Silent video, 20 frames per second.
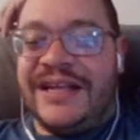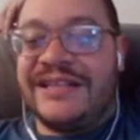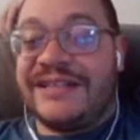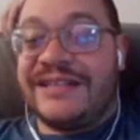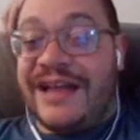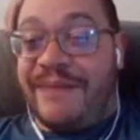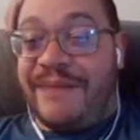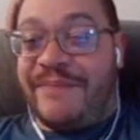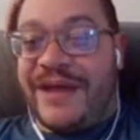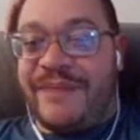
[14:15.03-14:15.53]

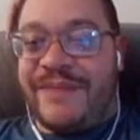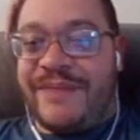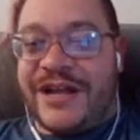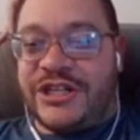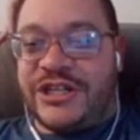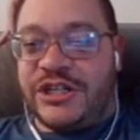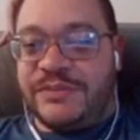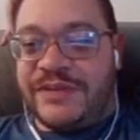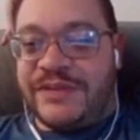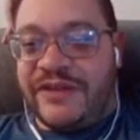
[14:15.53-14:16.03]
got bad
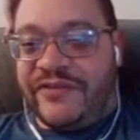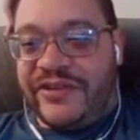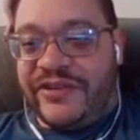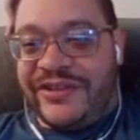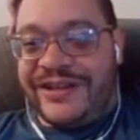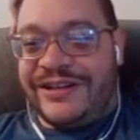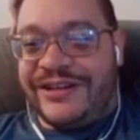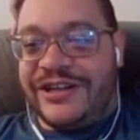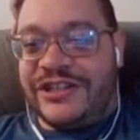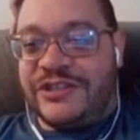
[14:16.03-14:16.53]
matchups,
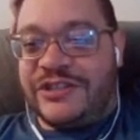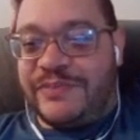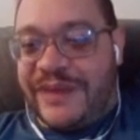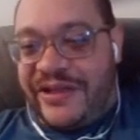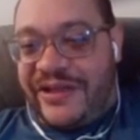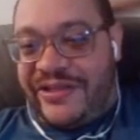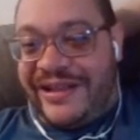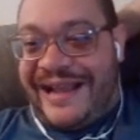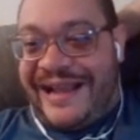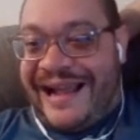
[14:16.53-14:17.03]
everything does, but I
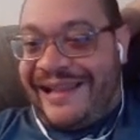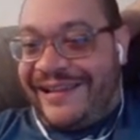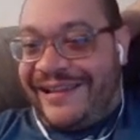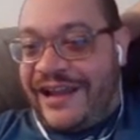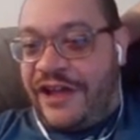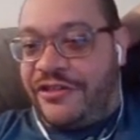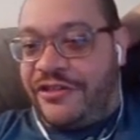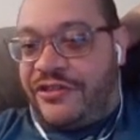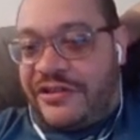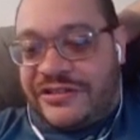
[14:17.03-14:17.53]
think
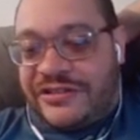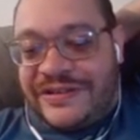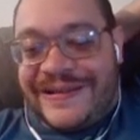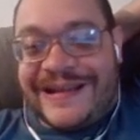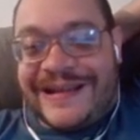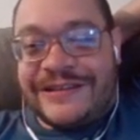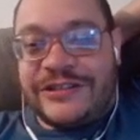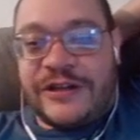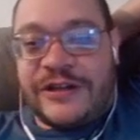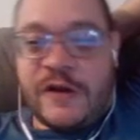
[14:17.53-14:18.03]
Alioth does a
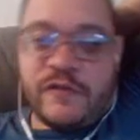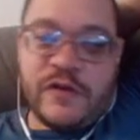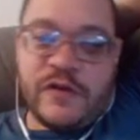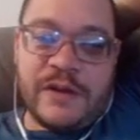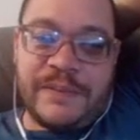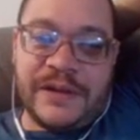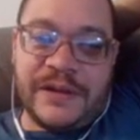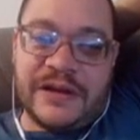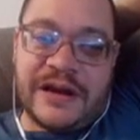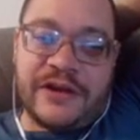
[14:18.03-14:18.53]
lot to cover
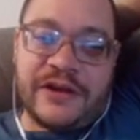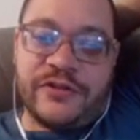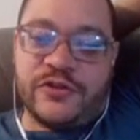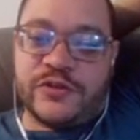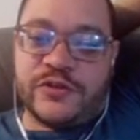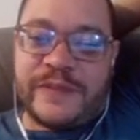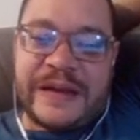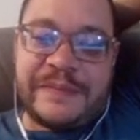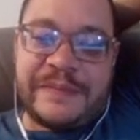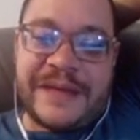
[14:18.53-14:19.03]
up a lot of those
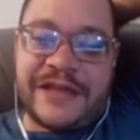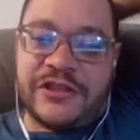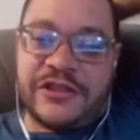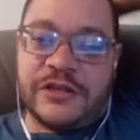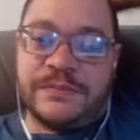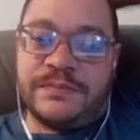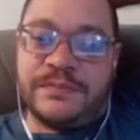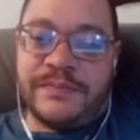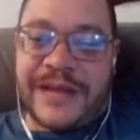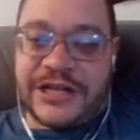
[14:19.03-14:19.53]
bad
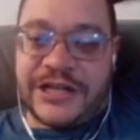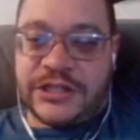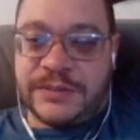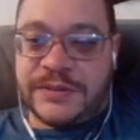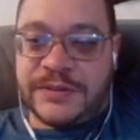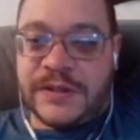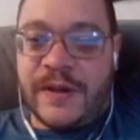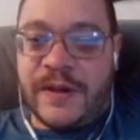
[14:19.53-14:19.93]
matchups.